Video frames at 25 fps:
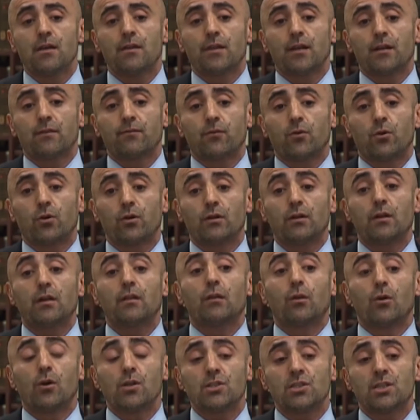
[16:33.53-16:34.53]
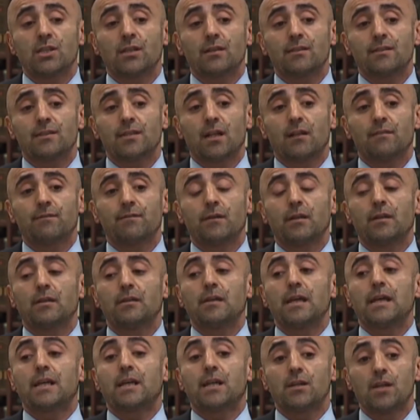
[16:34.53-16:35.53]
therefore launching itself
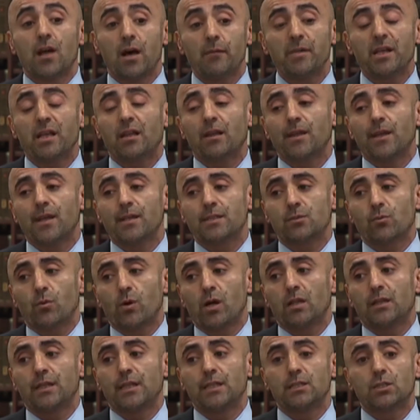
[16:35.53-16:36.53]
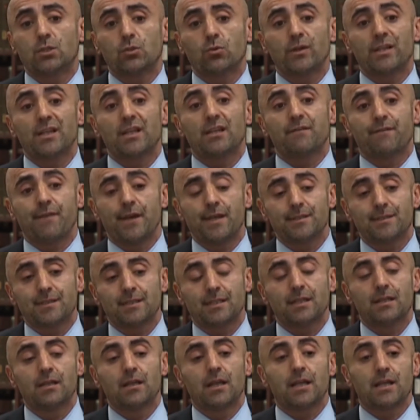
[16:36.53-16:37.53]
economically as well into an
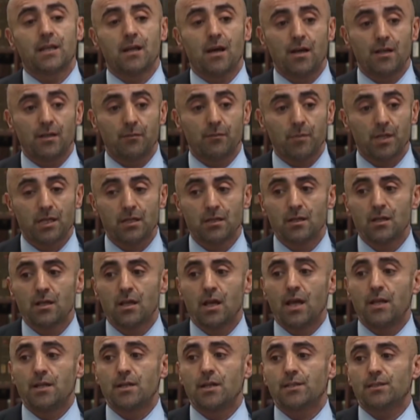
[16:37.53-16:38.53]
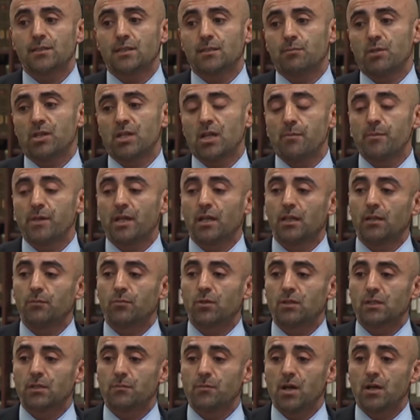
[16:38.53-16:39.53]
advanced economy and not just becoming a
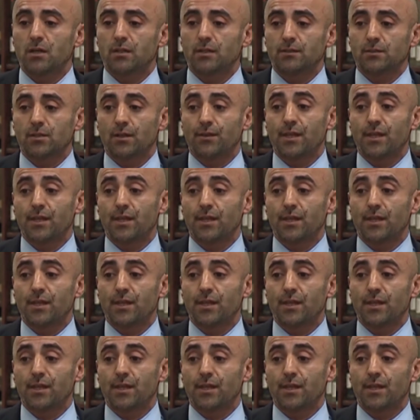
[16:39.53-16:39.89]
liberal democracy.